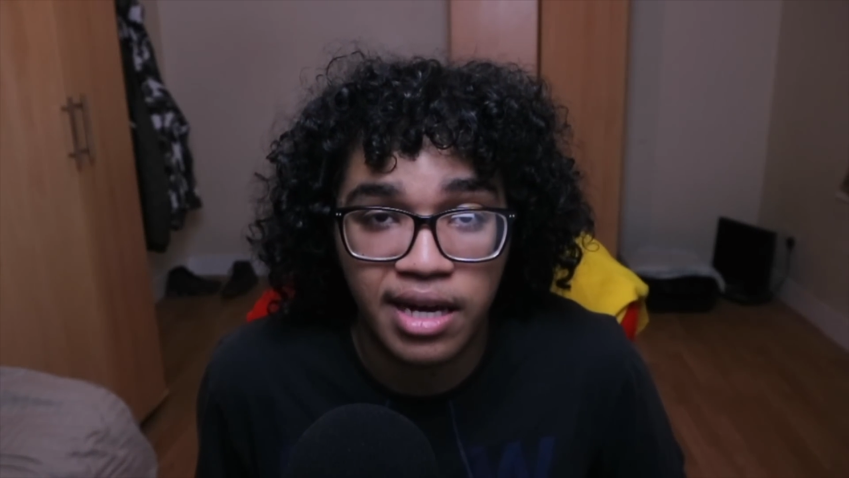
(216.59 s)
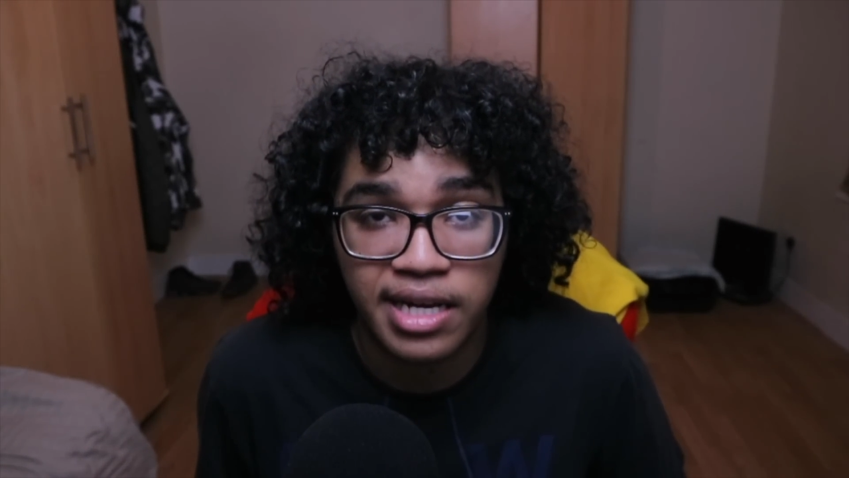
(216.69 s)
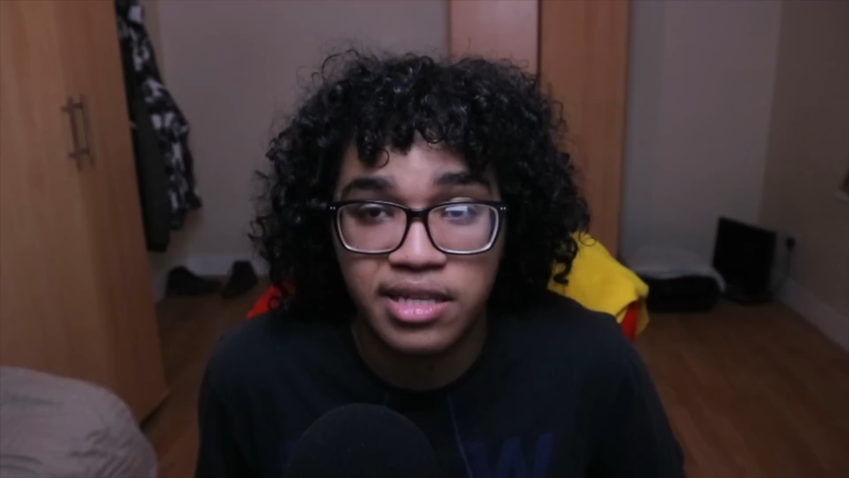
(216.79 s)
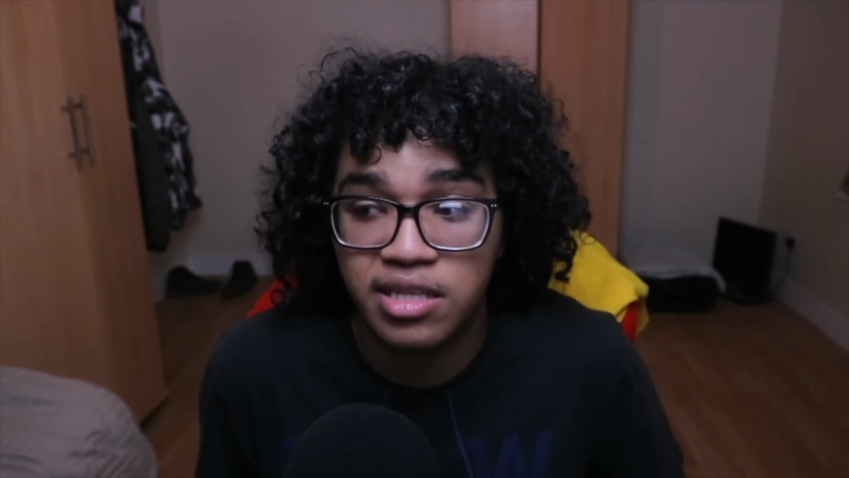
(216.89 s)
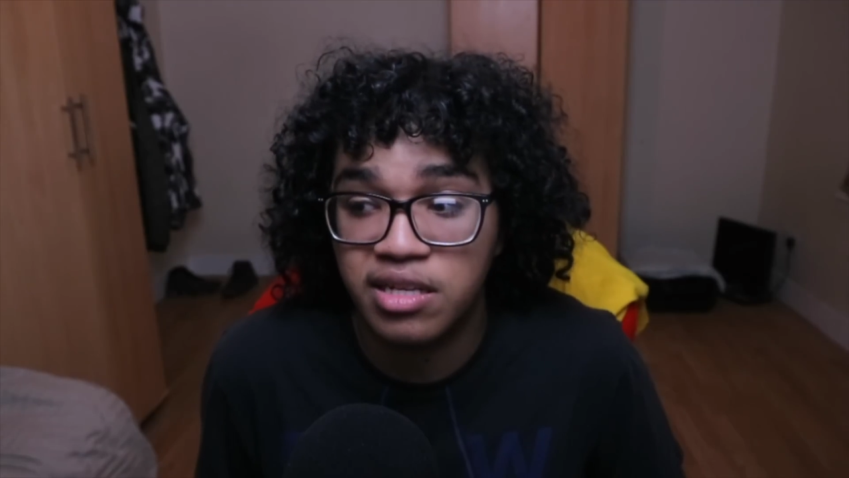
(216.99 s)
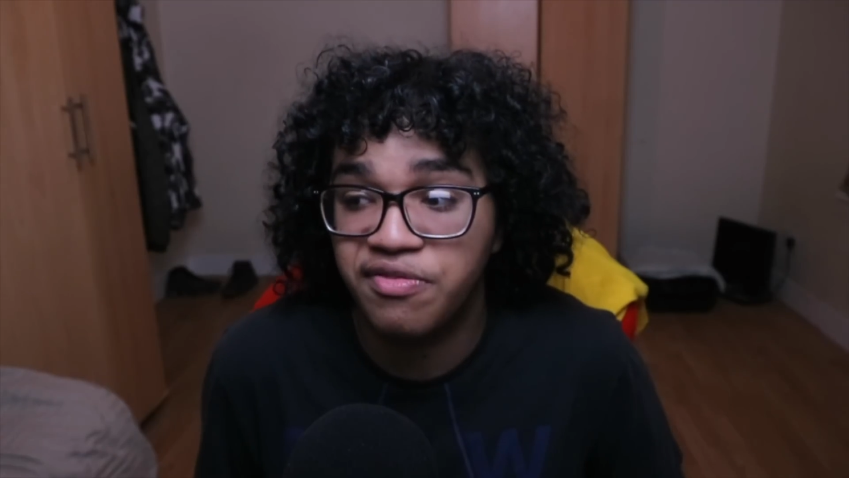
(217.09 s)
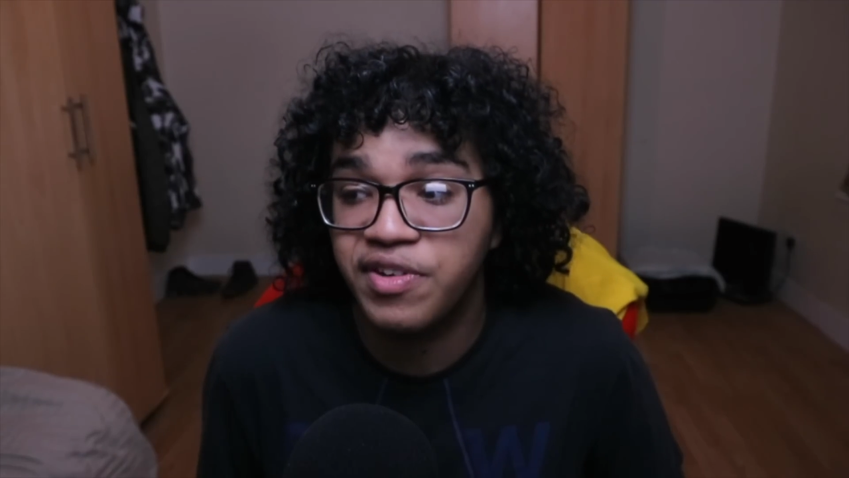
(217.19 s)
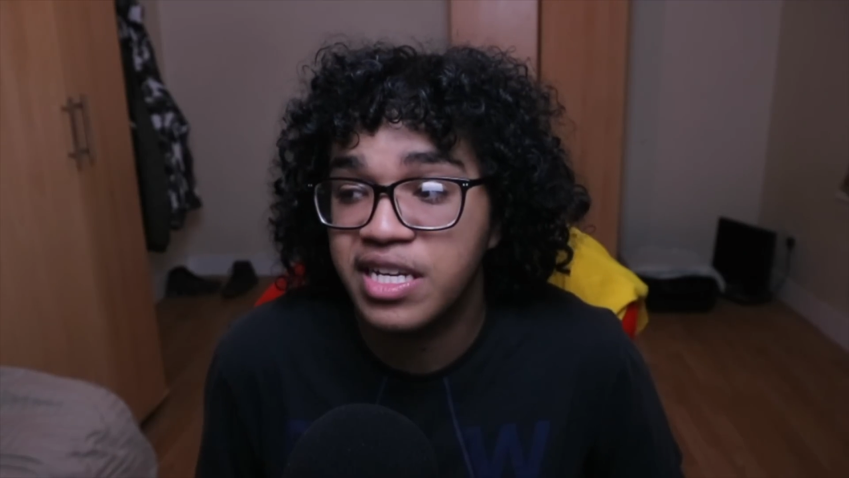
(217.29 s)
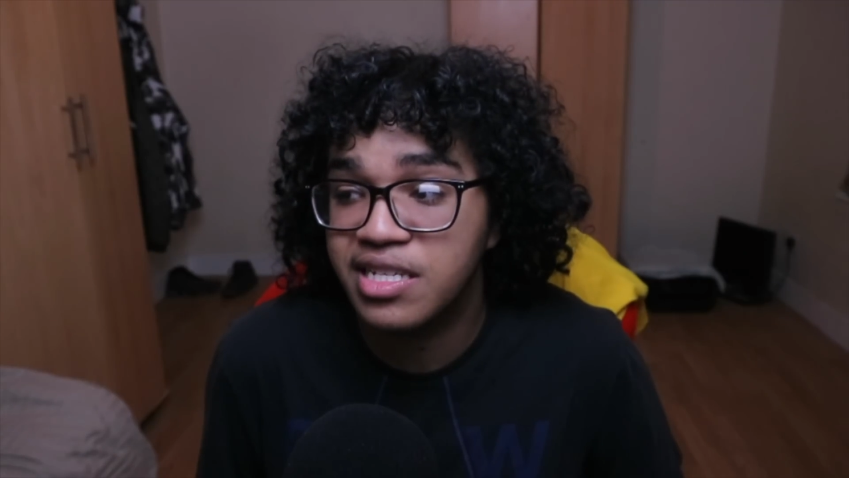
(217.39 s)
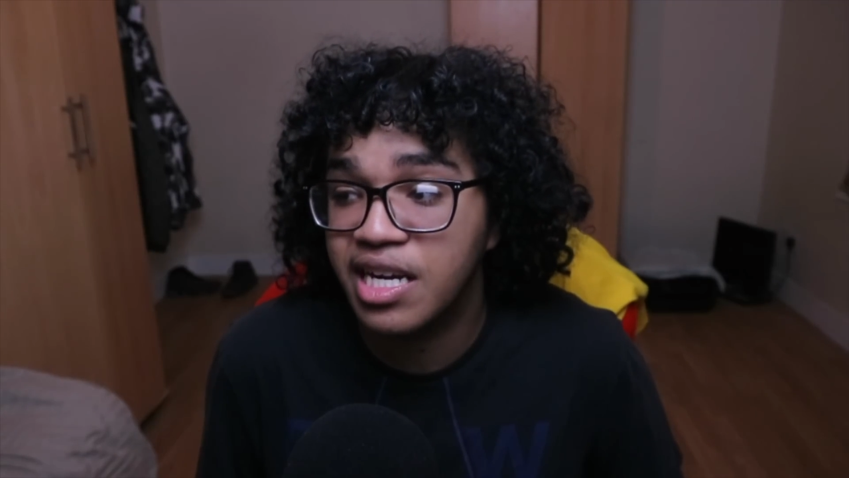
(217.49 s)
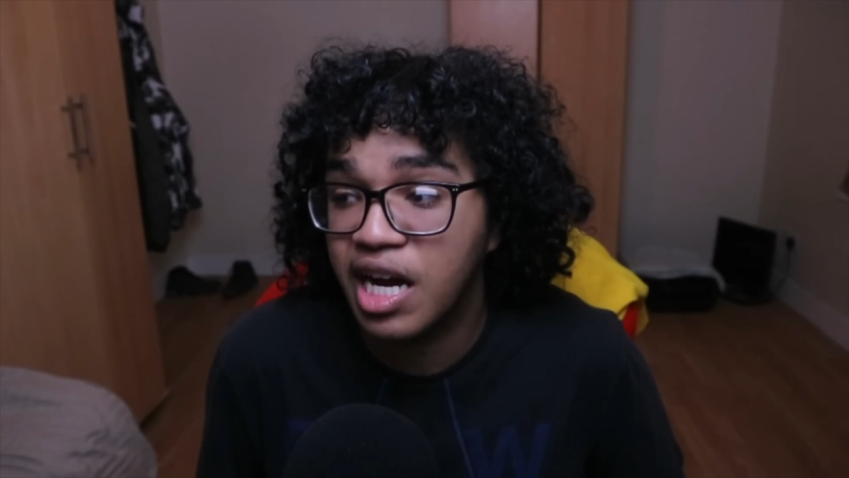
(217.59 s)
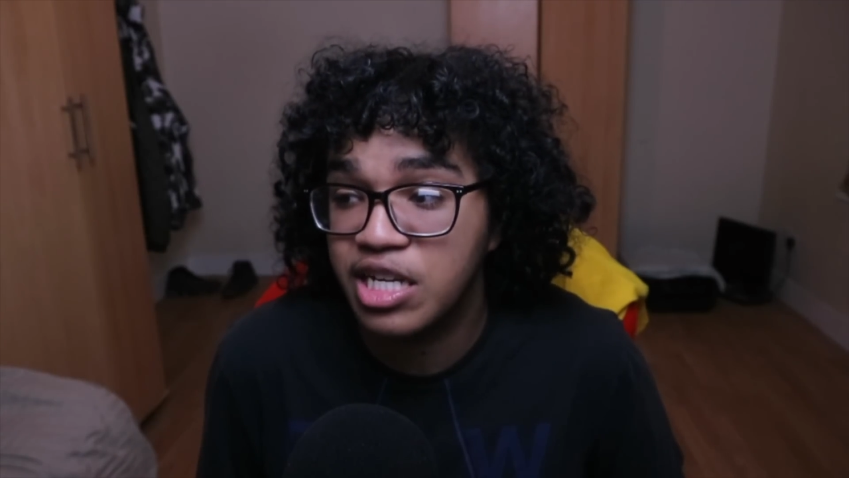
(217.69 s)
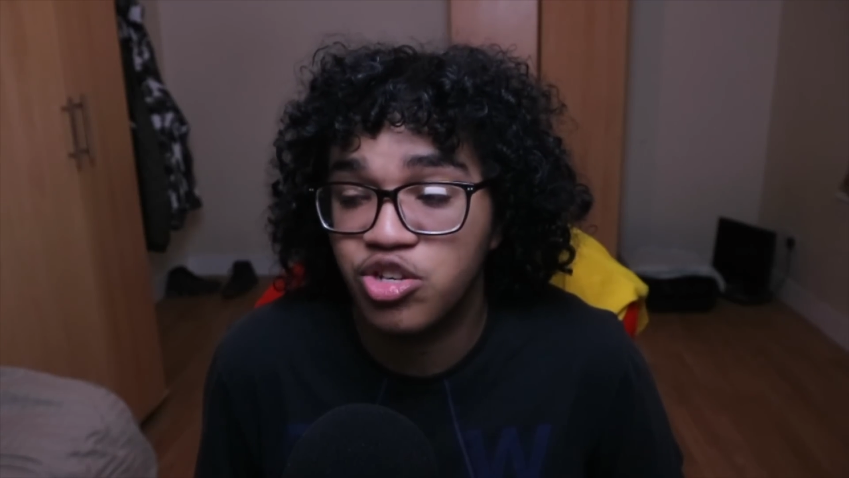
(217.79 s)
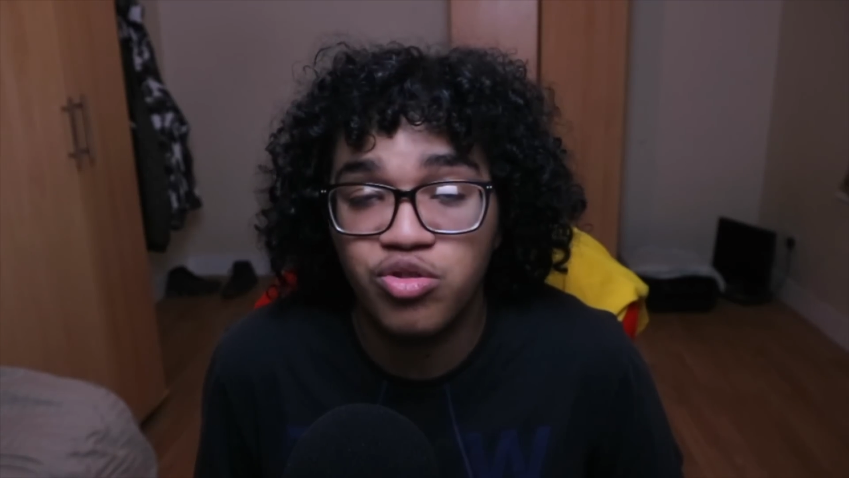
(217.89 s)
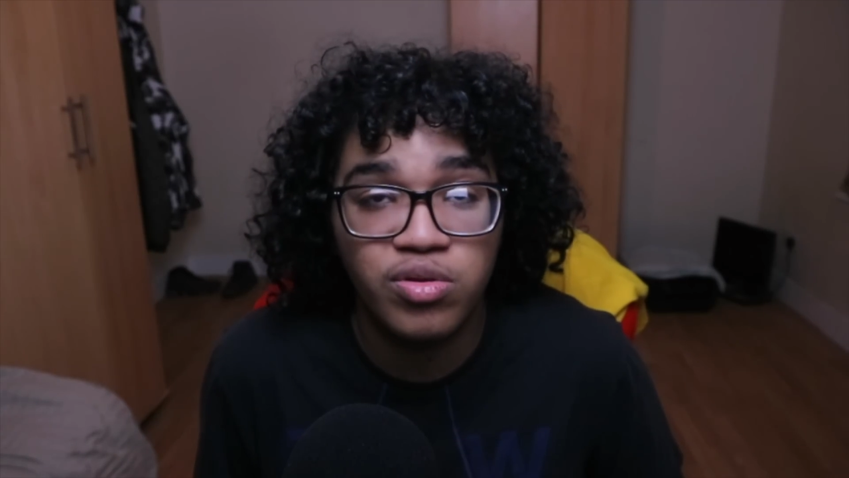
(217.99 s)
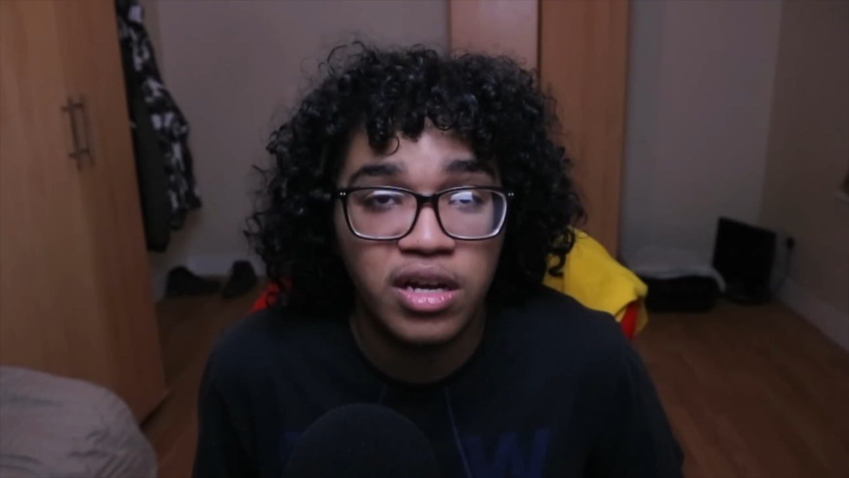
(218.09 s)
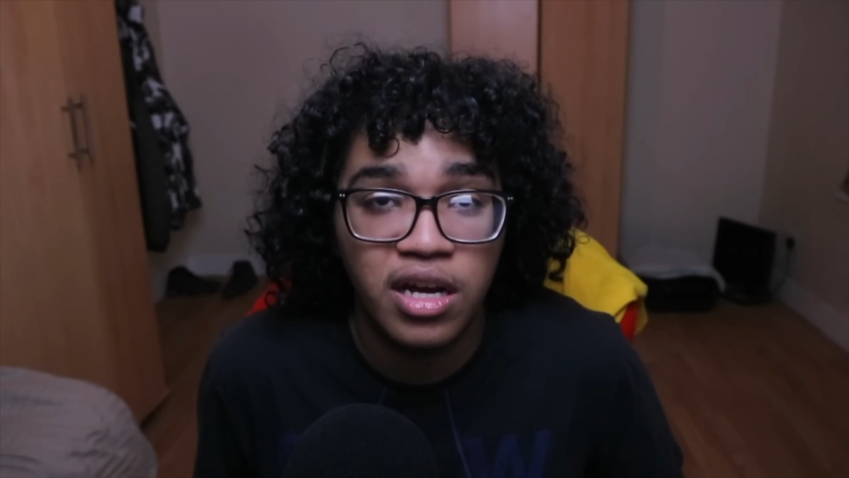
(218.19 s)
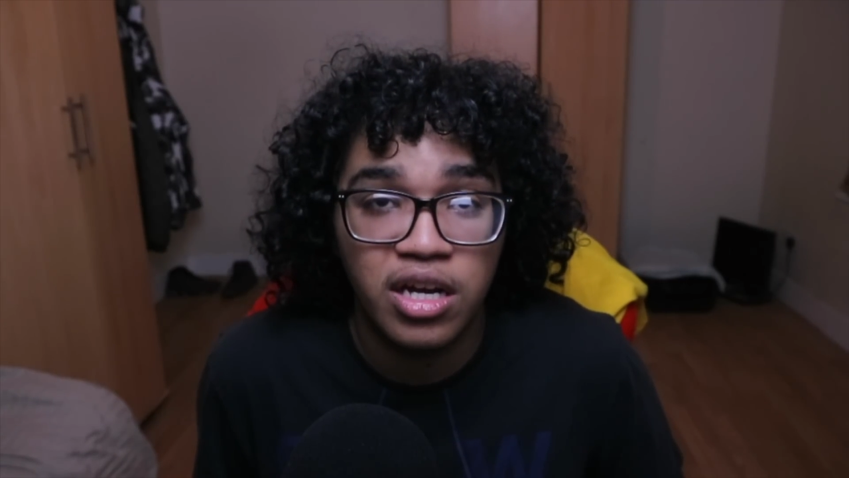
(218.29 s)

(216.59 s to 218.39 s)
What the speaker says: Like, the things that I do,